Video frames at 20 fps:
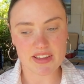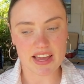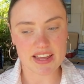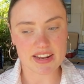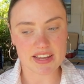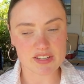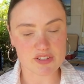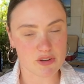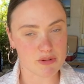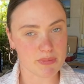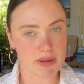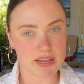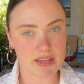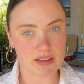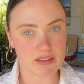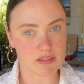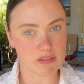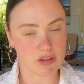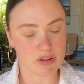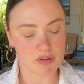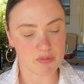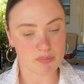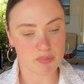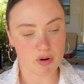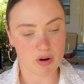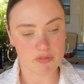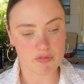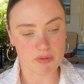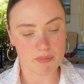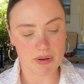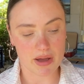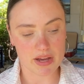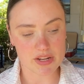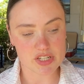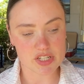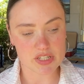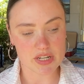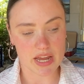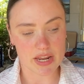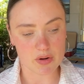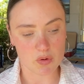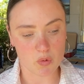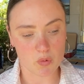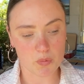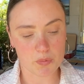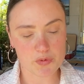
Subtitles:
and I don't make a lot of profit margin at all.